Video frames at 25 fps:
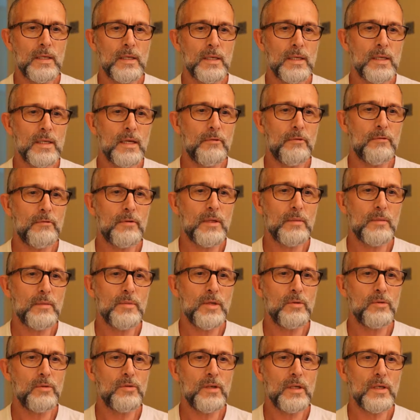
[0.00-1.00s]
get rid of the
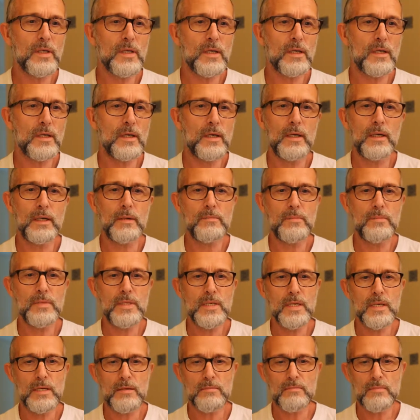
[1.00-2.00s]
music and
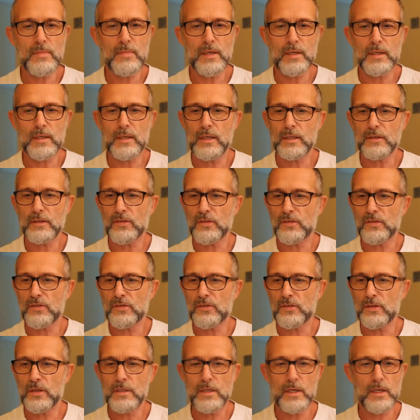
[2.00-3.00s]
let's
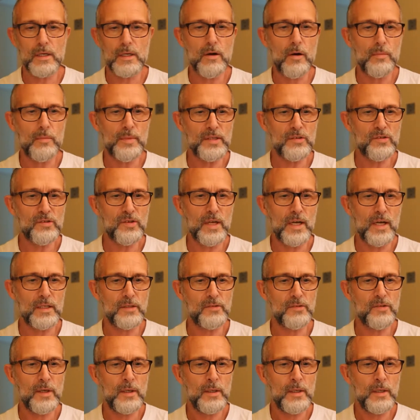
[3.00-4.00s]
see your comments,
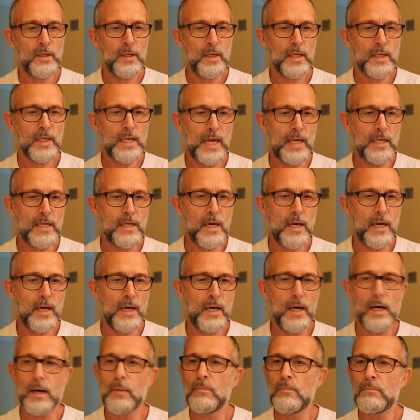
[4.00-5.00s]
guys. Again,
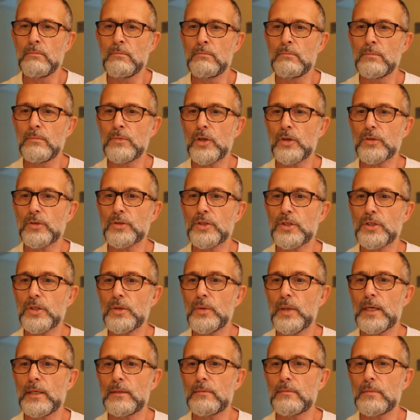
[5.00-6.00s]
not
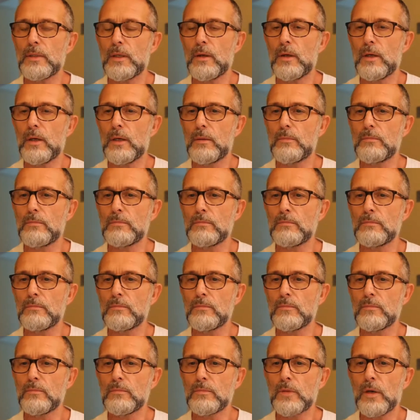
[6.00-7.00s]
sure
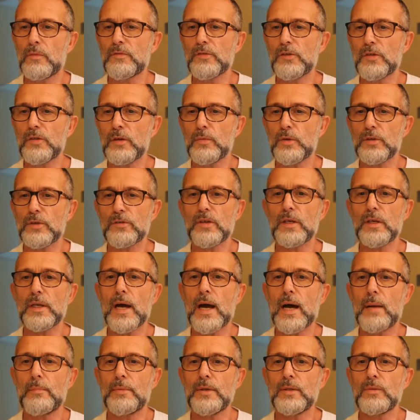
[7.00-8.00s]
obviously what's going to
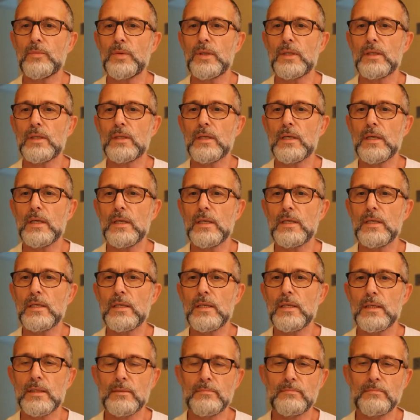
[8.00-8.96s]
happen with the